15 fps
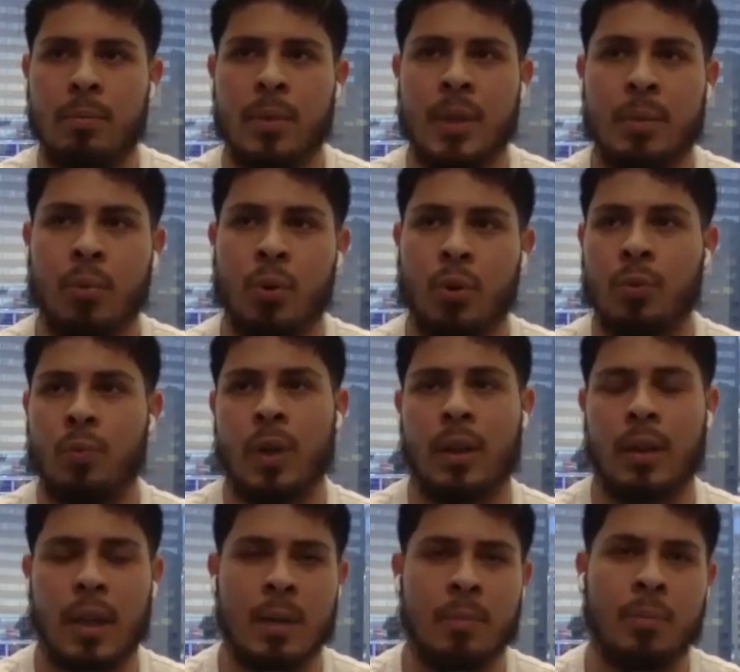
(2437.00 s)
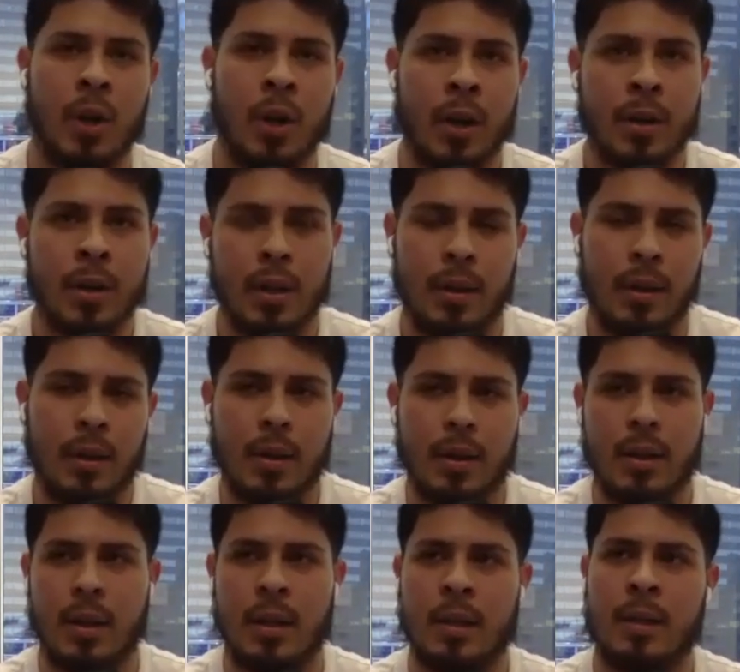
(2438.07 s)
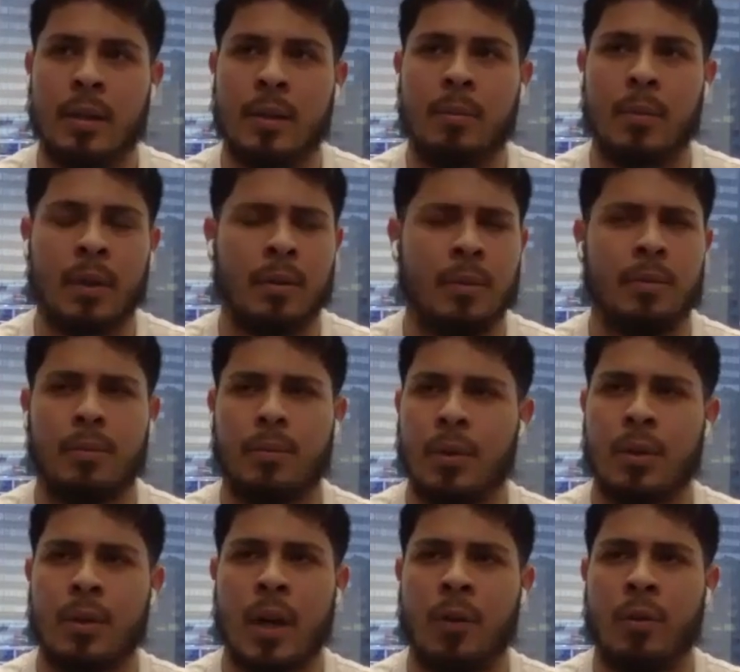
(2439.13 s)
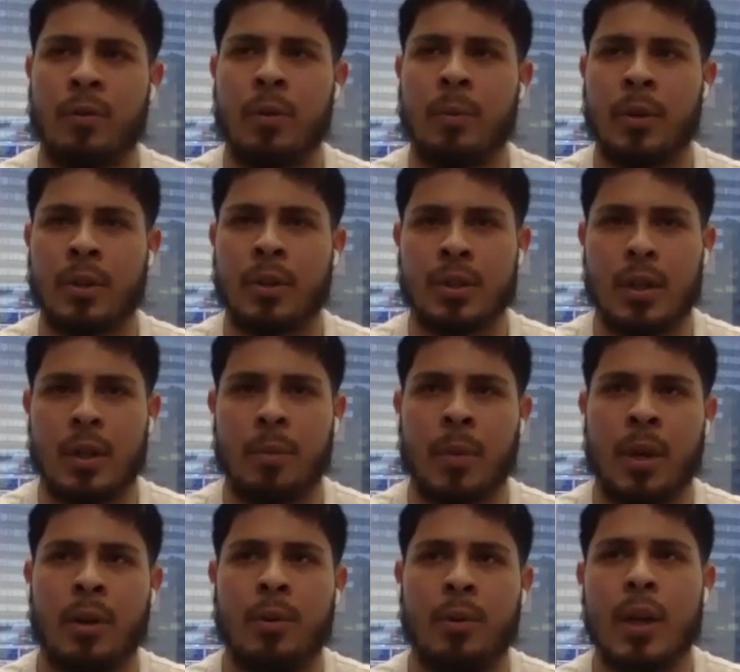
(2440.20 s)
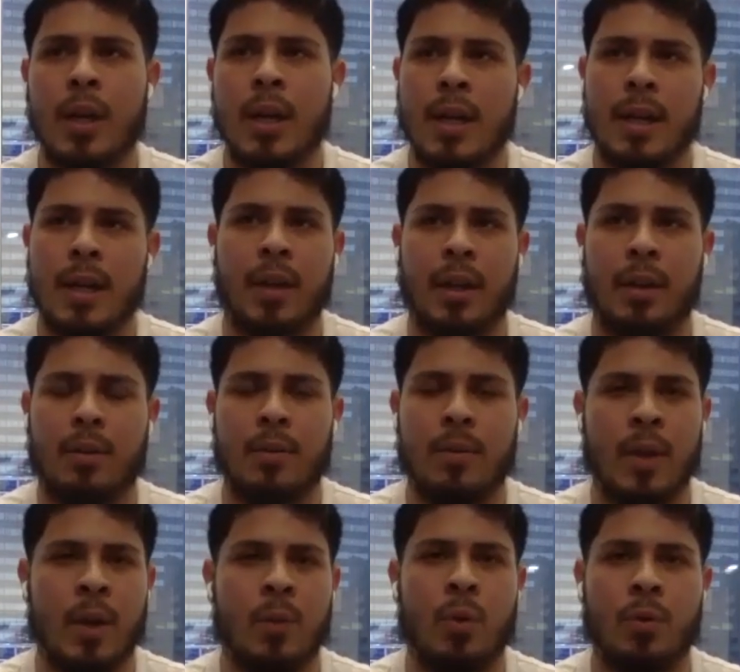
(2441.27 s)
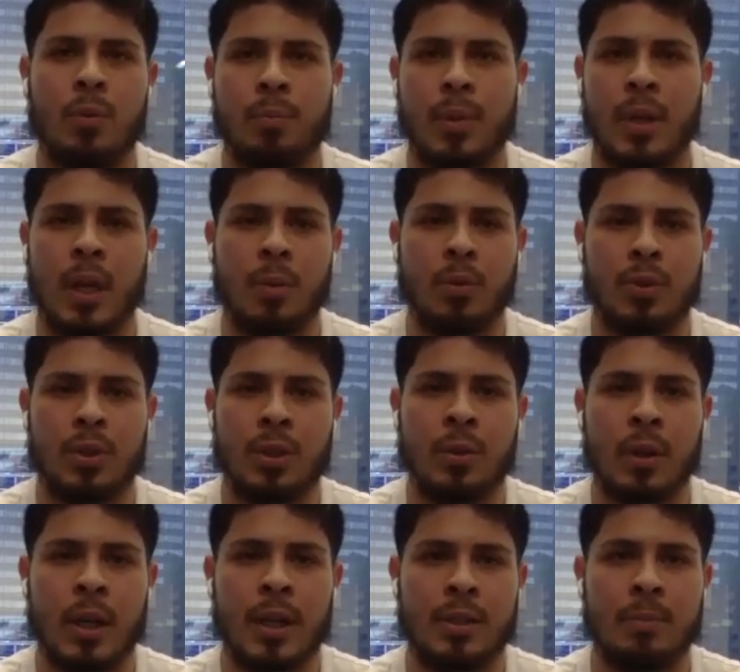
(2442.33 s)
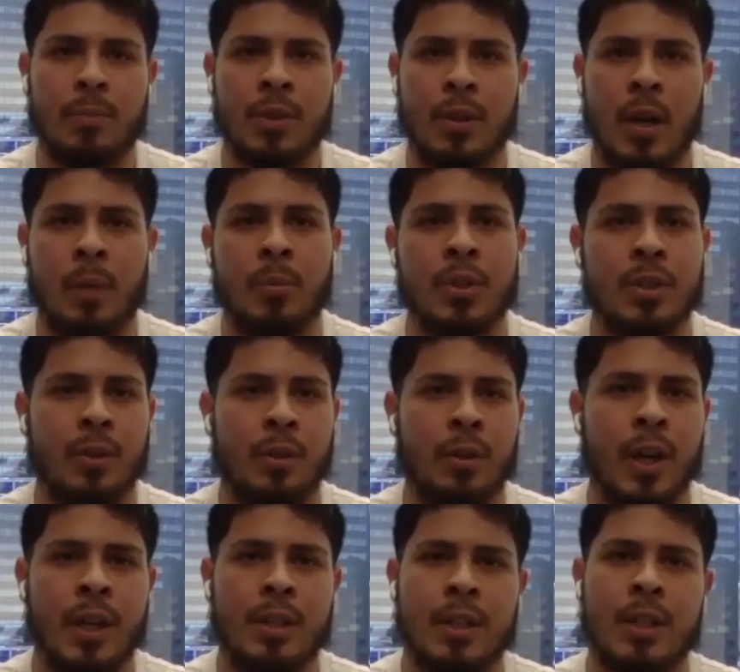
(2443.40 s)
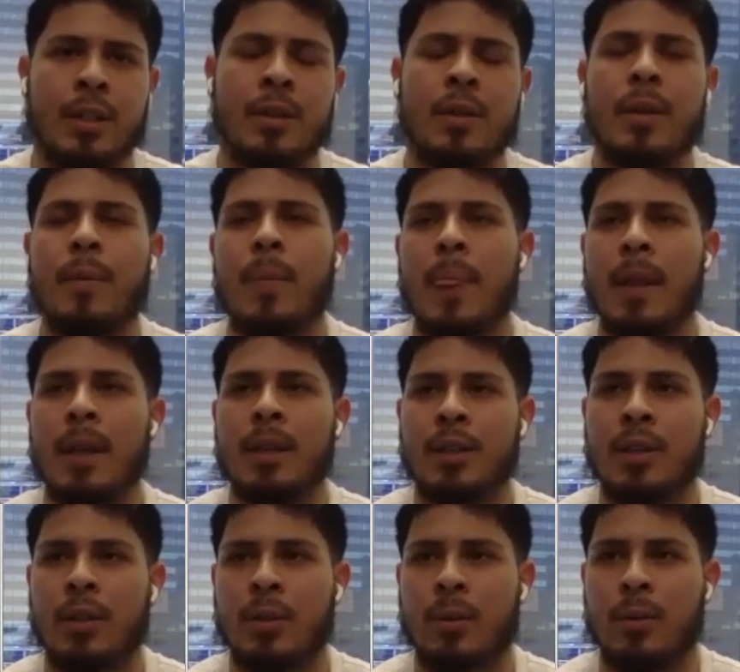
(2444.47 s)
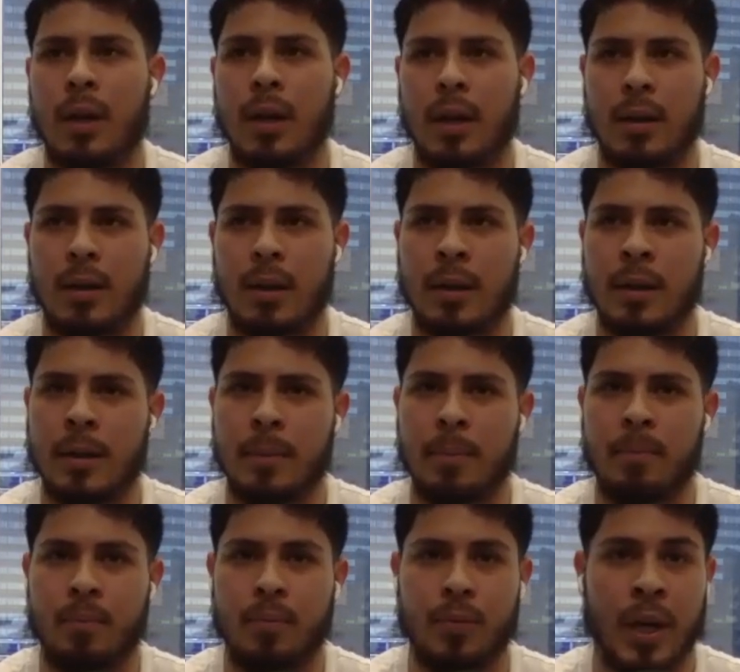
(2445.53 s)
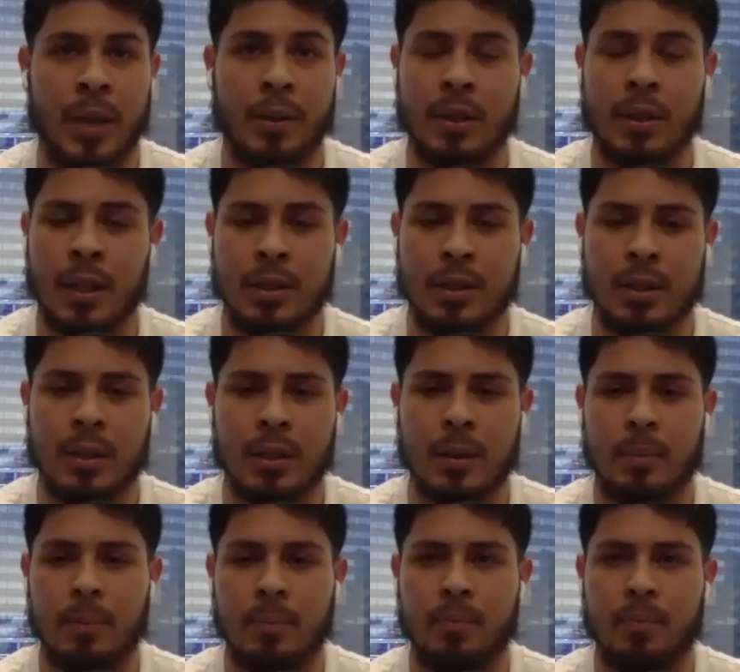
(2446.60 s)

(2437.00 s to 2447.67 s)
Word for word: be born with a bond um, of you know however much amount that they won't be able to utilize up until they're 18. So um, I think that's a